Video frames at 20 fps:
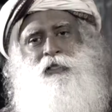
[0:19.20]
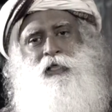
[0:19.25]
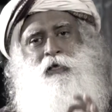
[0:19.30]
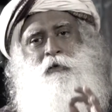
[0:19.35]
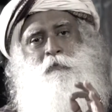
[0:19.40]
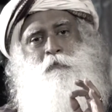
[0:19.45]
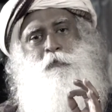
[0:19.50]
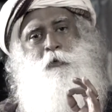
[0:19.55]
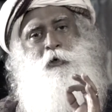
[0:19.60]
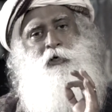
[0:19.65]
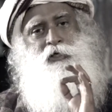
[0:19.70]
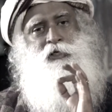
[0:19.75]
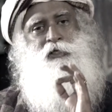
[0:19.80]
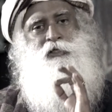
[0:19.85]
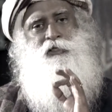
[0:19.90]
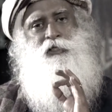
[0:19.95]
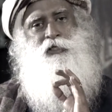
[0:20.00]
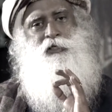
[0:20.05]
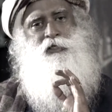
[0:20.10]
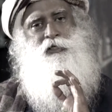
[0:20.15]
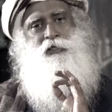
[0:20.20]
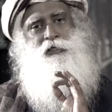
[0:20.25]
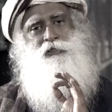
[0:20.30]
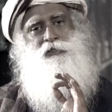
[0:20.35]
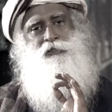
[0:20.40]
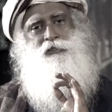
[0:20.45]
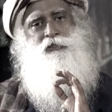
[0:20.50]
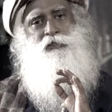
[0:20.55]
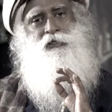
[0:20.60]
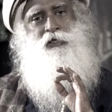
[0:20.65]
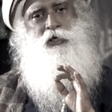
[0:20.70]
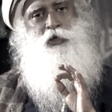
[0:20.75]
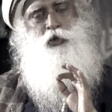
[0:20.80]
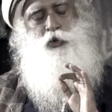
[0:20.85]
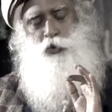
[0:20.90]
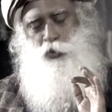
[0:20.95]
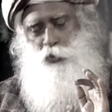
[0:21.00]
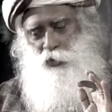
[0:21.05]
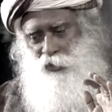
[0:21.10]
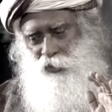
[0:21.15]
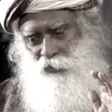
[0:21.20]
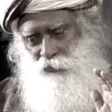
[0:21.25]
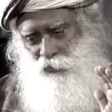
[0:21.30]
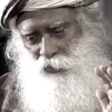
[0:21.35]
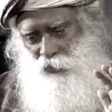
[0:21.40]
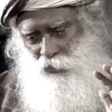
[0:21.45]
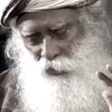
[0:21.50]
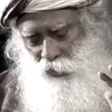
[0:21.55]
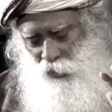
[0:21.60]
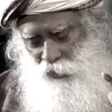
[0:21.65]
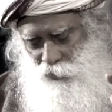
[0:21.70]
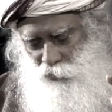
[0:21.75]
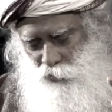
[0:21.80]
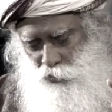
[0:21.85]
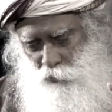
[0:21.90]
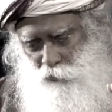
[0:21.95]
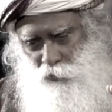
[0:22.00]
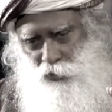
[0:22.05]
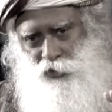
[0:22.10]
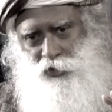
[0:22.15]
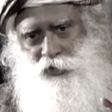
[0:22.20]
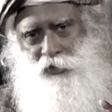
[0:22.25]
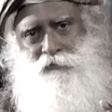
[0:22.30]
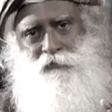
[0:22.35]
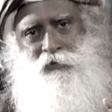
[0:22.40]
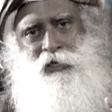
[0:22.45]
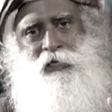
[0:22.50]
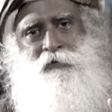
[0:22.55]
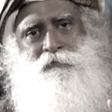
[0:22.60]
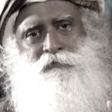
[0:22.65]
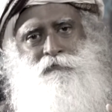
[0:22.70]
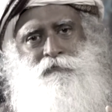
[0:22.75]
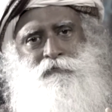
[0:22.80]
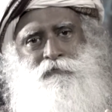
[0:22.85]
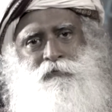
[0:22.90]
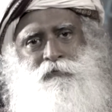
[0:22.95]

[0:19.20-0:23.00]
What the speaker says: The important thing is to get the right geometry of life,